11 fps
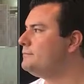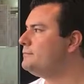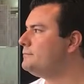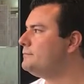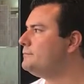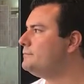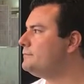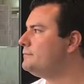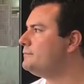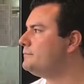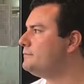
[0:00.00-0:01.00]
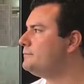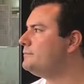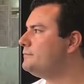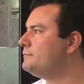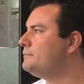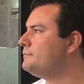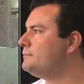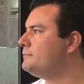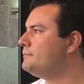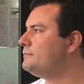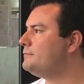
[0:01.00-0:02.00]

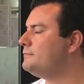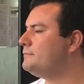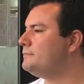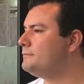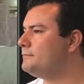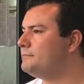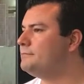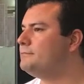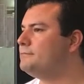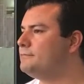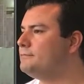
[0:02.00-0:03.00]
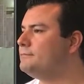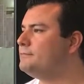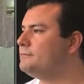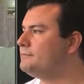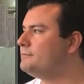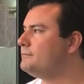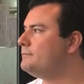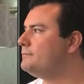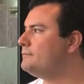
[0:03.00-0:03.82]
[no speech]